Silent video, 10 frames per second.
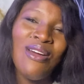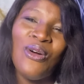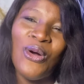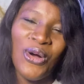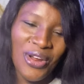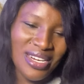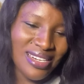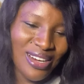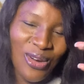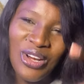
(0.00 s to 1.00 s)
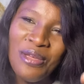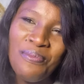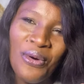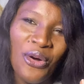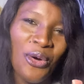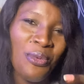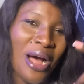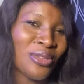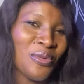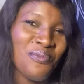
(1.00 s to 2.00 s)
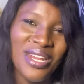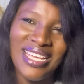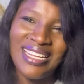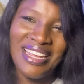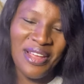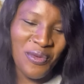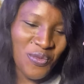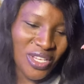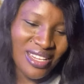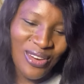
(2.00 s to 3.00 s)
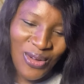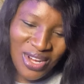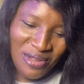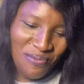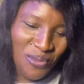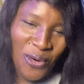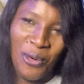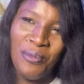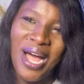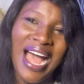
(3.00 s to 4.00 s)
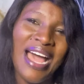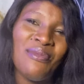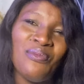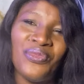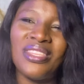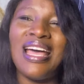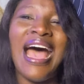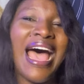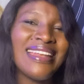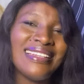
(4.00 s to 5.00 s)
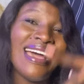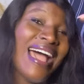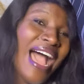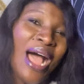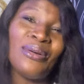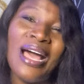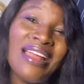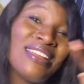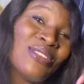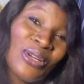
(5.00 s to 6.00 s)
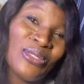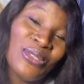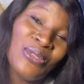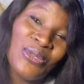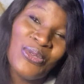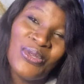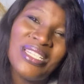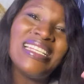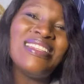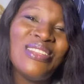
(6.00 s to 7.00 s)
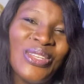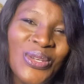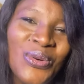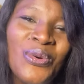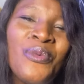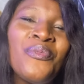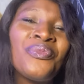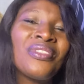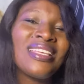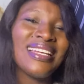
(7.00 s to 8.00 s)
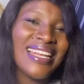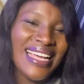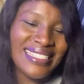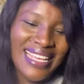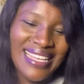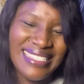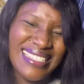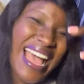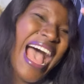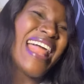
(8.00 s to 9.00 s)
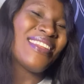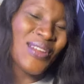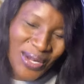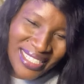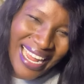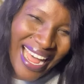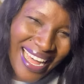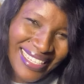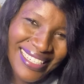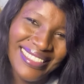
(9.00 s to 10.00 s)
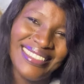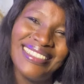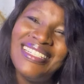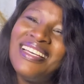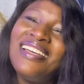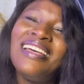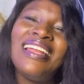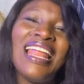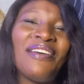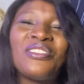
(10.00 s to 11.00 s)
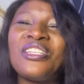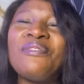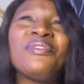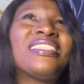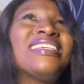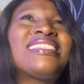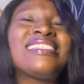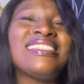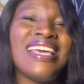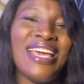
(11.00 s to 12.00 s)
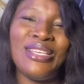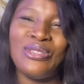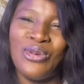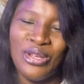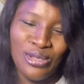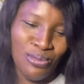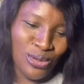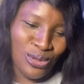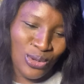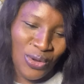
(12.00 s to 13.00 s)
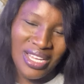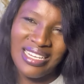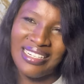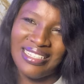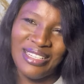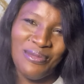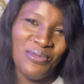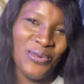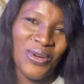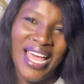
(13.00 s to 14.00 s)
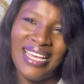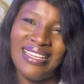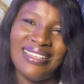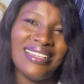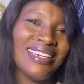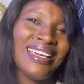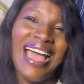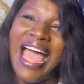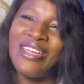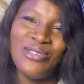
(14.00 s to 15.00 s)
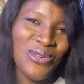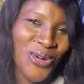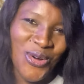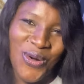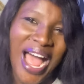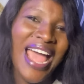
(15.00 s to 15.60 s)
on the Lollipop, how to play game with Lollipop, and how introducing to you the new latest another live streaming. This year is going to be so incredible. Like, I know.